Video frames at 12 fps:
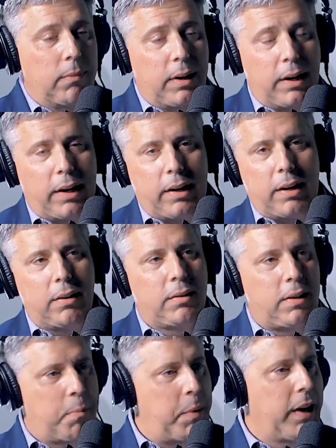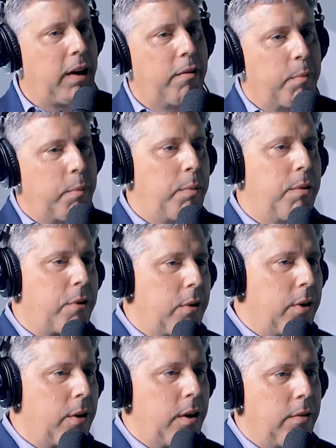I'll step back even maybe
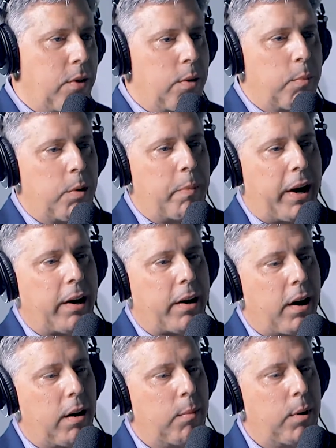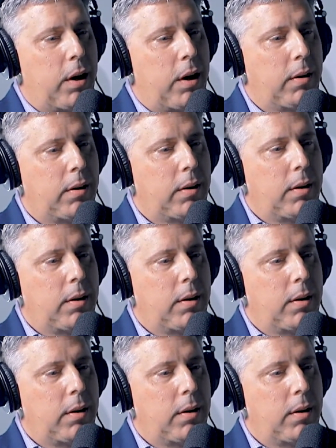further to give you a little more background, but I,